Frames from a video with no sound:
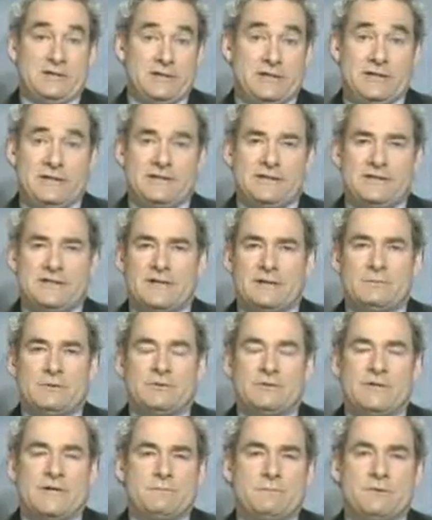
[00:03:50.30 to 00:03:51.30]
You need the
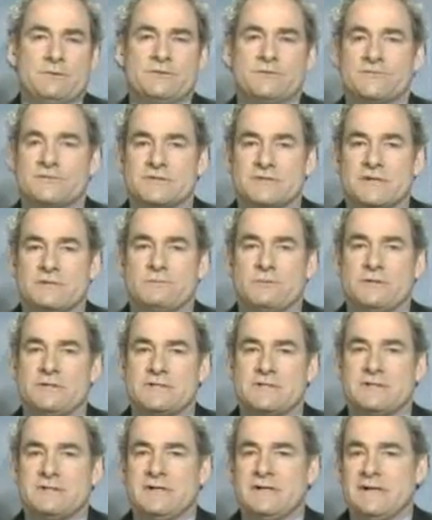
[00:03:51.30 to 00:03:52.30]
WWs for some
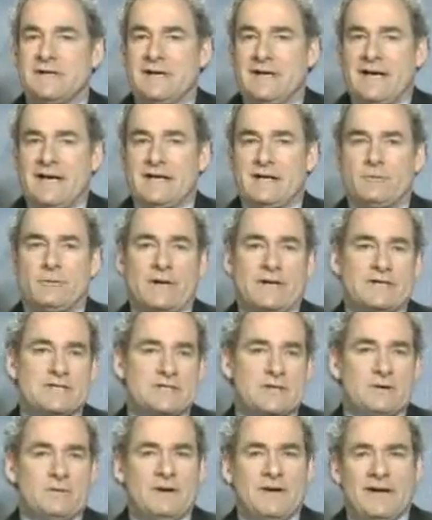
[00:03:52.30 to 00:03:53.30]
reason. Anyway,
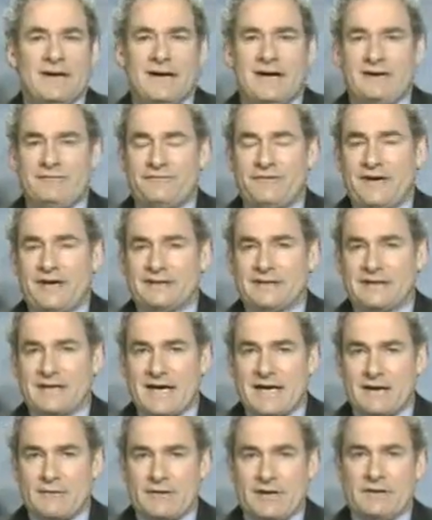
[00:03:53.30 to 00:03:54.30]
so I finally
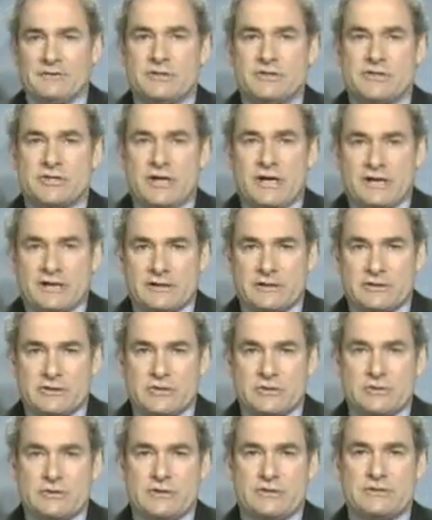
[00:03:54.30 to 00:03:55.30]
got around to talking
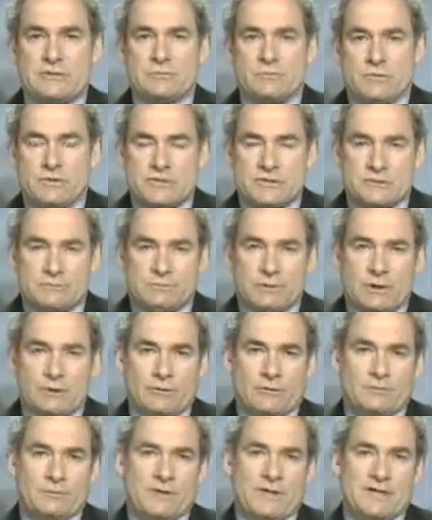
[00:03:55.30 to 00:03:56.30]
to this
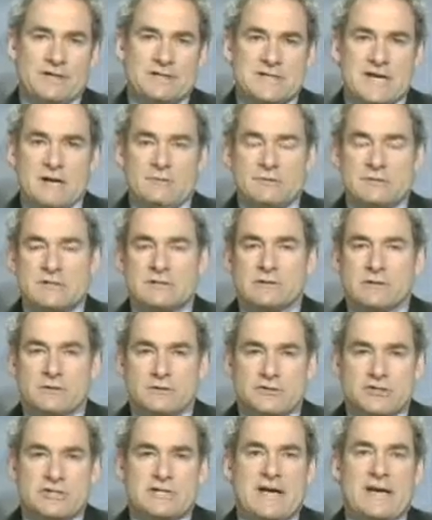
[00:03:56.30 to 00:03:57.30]
whistleblower because I was a
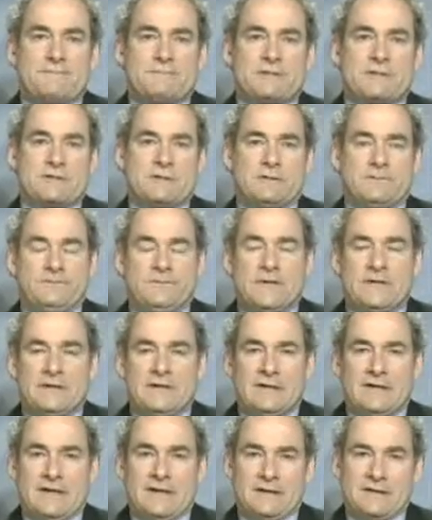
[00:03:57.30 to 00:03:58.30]
little skeptical.
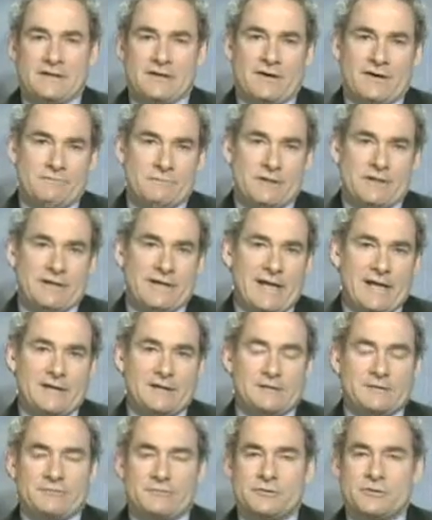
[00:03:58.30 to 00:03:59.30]
I've been an
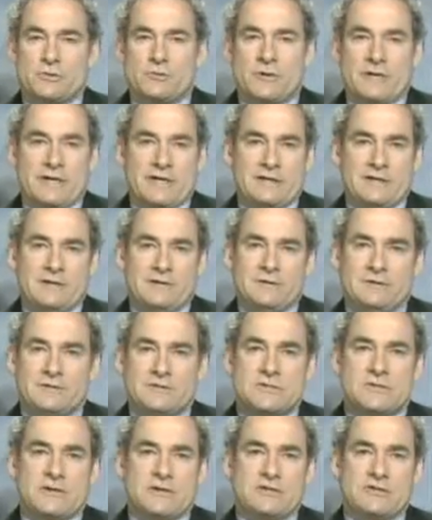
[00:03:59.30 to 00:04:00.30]
editor for 28
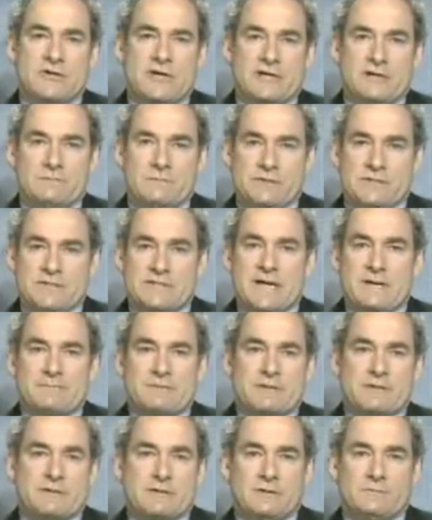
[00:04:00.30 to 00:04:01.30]
years, so I try to be
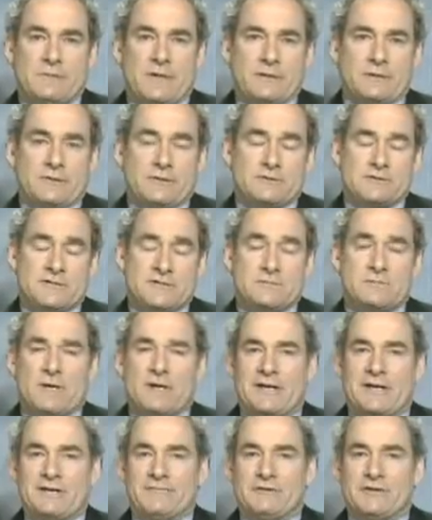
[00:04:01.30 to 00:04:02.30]
skeptical about just
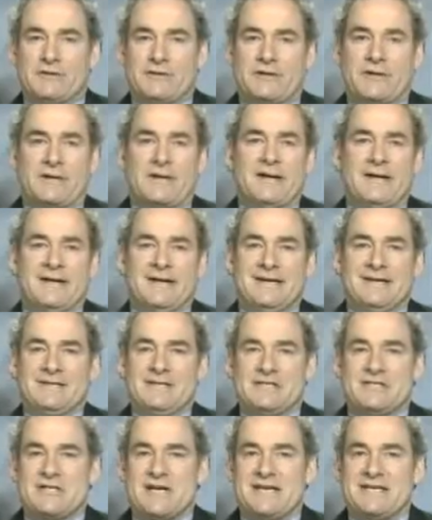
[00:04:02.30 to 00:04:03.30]
everything.
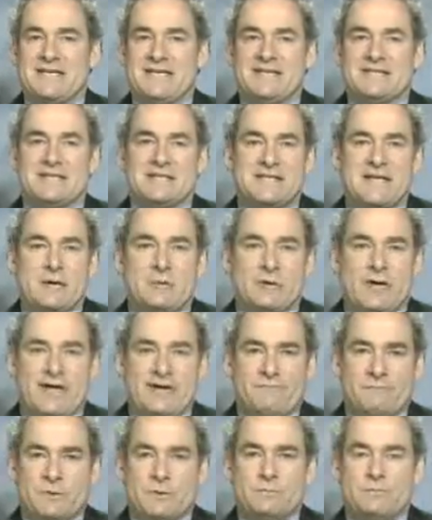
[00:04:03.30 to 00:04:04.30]
And this idea that they would
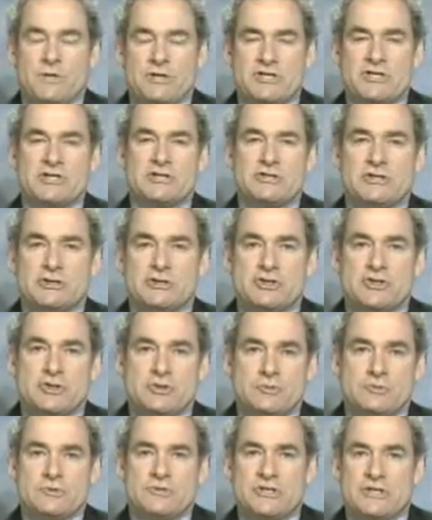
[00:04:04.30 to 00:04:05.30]
have permission to
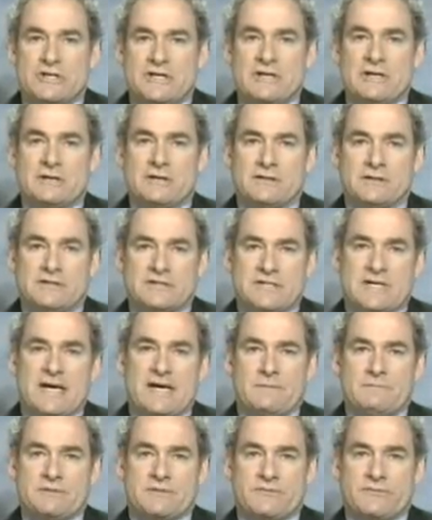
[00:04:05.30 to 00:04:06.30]
shoot to kill in
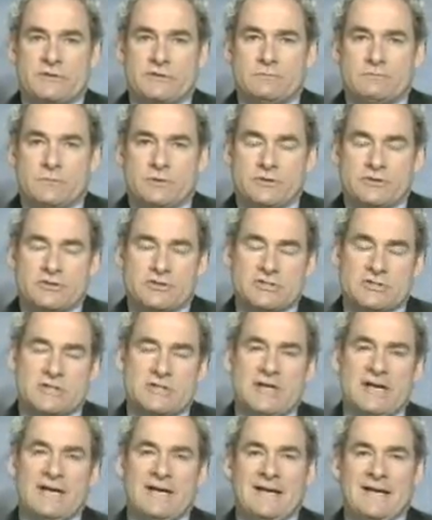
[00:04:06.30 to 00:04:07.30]
times of an
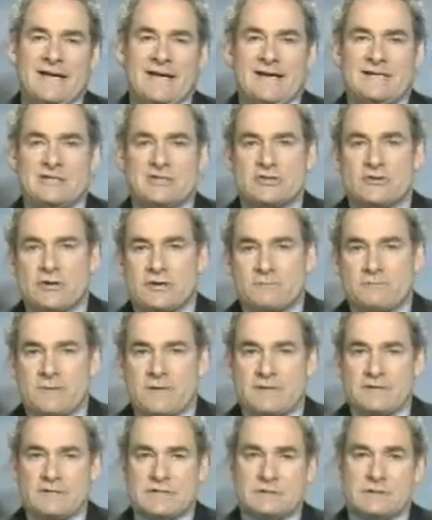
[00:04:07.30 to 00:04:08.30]
emergency, that struck
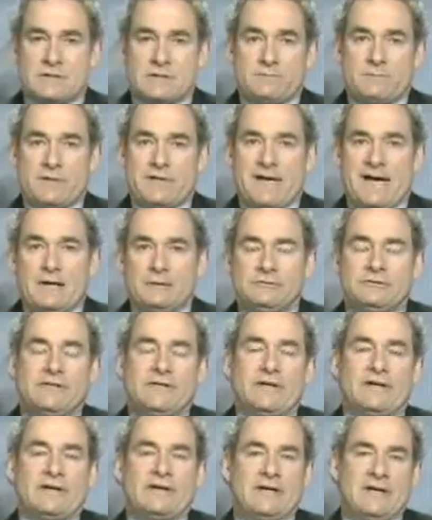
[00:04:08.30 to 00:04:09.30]
me as a little bit out
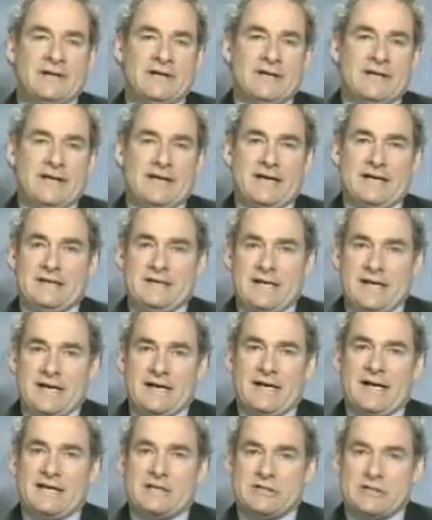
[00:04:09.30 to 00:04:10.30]
there. And
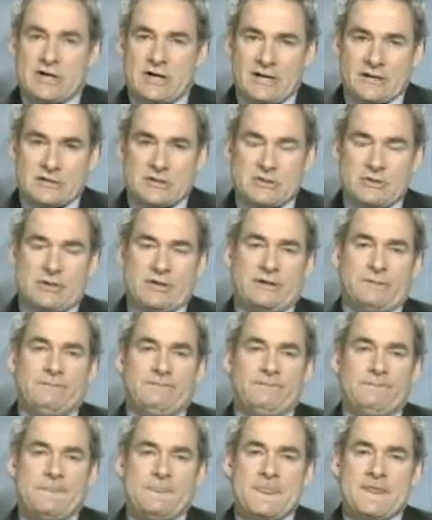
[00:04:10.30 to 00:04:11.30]
yet I talked to him.